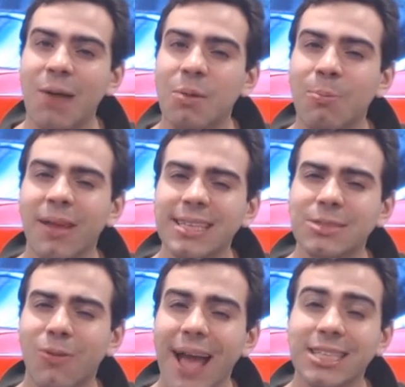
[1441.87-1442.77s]
and
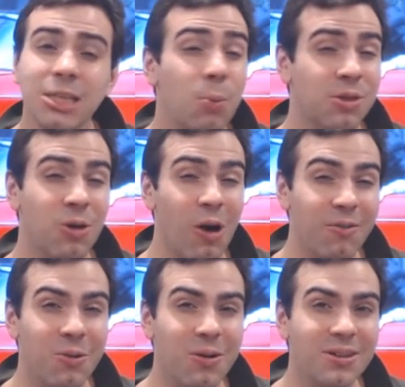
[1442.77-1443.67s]
replace ranch with
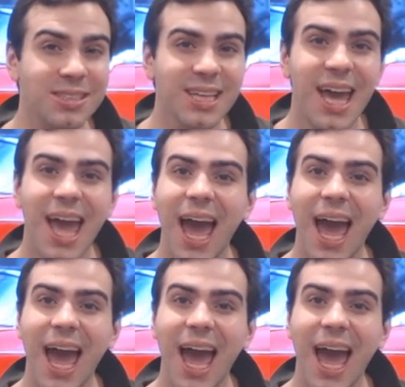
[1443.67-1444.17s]
golf course,